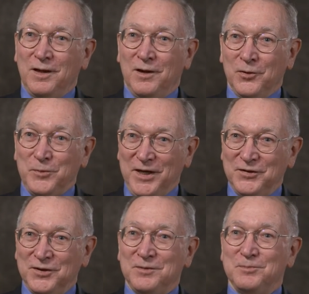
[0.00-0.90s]
her
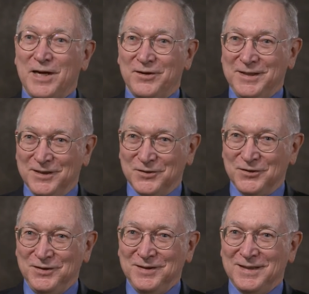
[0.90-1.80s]
patient, Barry
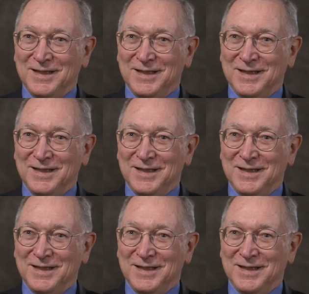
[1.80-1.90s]
Nelson,